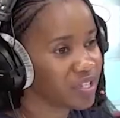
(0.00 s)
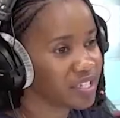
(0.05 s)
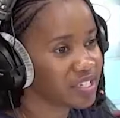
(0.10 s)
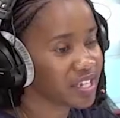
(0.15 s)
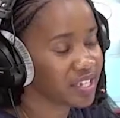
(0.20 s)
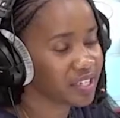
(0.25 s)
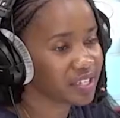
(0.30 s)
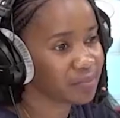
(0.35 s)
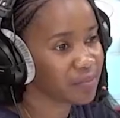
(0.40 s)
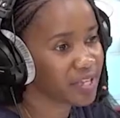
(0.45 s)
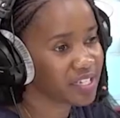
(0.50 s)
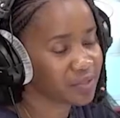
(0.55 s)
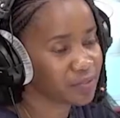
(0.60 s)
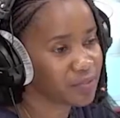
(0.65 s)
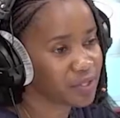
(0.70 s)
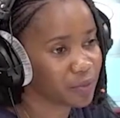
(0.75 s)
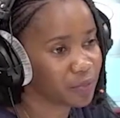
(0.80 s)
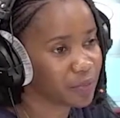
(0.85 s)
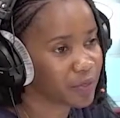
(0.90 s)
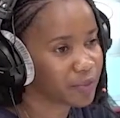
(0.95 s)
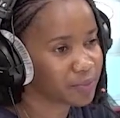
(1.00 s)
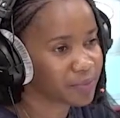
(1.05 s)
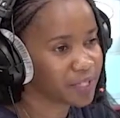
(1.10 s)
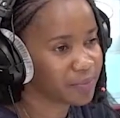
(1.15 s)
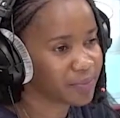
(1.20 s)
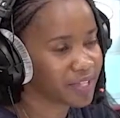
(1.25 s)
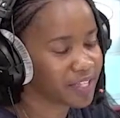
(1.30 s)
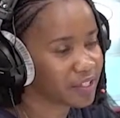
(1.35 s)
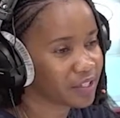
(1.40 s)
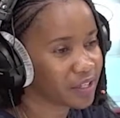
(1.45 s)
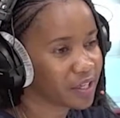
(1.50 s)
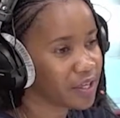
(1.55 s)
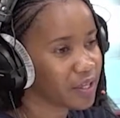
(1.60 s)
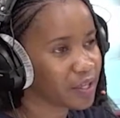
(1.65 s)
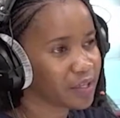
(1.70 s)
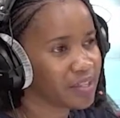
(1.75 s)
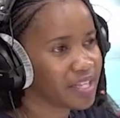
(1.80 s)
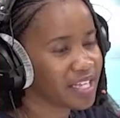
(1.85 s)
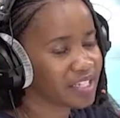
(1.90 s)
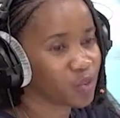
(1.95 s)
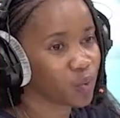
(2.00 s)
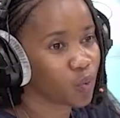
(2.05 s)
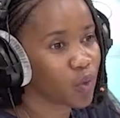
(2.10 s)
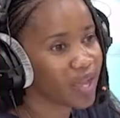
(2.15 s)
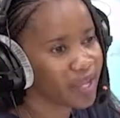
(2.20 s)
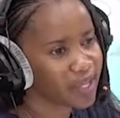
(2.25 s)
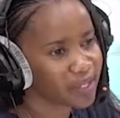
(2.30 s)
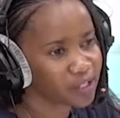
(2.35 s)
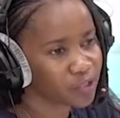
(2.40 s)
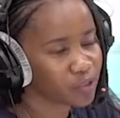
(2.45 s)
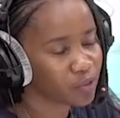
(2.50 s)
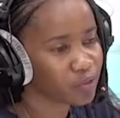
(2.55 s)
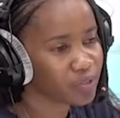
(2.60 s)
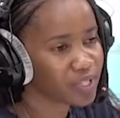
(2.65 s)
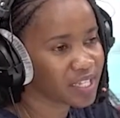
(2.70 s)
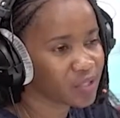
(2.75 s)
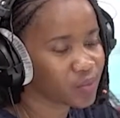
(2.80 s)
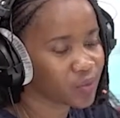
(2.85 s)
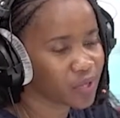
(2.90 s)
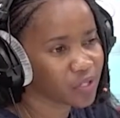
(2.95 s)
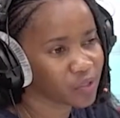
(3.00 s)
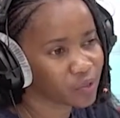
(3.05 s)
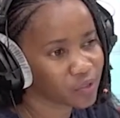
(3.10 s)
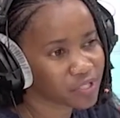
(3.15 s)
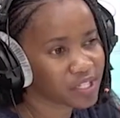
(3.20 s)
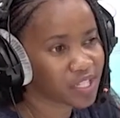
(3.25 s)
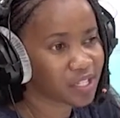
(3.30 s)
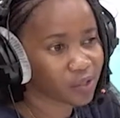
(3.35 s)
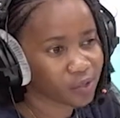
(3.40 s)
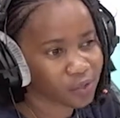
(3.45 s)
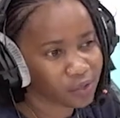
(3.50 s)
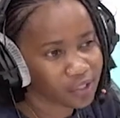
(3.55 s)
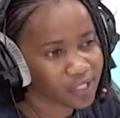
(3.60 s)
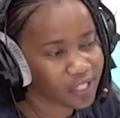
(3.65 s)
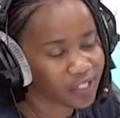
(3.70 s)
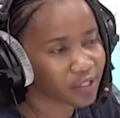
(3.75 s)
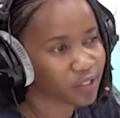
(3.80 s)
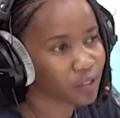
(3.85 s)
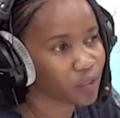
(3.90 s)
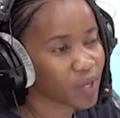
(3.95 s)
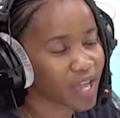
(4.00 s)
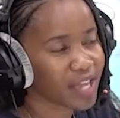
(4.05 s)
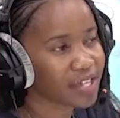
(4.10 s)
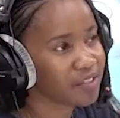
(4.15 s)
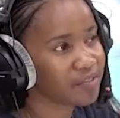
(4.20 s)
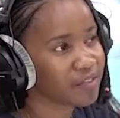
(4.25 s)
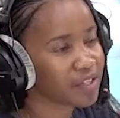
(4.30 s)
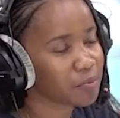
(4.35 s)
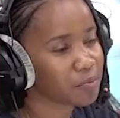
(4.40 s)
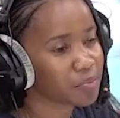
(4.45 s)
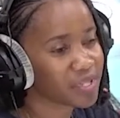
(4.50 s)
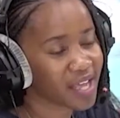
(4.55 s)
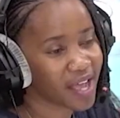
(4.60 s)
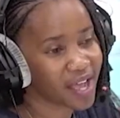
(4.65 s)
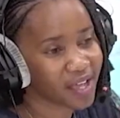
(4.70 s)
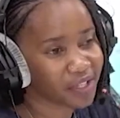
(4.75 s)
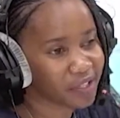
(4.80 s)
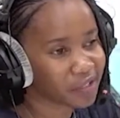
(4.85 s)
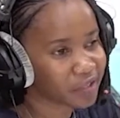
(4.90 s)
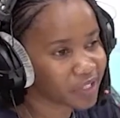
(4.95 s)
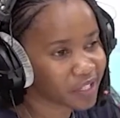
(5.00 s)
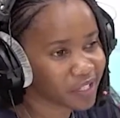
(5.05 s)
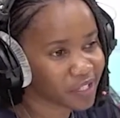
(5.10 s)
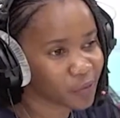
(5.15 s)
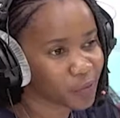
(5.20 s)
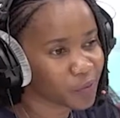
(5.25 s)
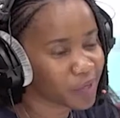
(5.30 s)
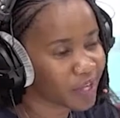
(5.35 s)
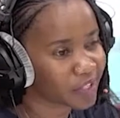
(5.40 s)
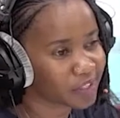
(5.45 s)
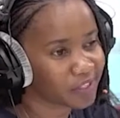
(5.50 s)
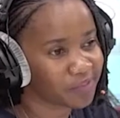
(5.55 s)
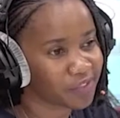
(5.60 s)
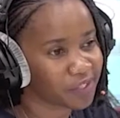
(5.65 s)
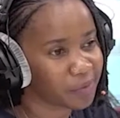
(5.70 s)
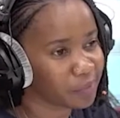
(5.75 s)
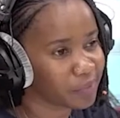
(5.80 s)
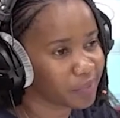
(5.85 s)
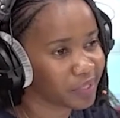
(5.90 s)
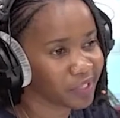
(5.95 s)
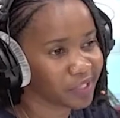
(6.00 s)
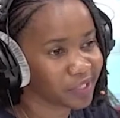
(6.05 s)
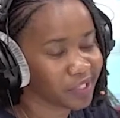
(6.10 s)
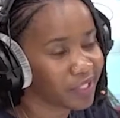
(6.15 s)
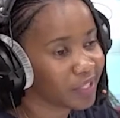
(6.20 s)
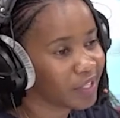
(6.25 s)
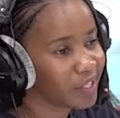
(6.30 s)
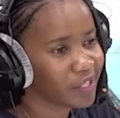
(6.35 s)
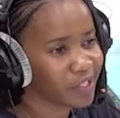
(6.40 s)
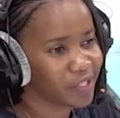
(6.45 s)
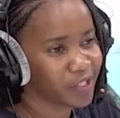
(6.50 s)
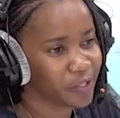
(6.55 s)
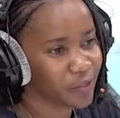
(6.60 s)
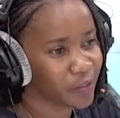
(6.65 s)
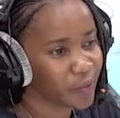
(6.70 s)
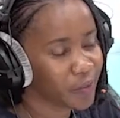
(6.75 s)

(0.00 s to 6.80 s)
is like, it must be a problem. Like, that's why, you know, that's why you're single. Like, you can't even be angry. You can't even be, you know.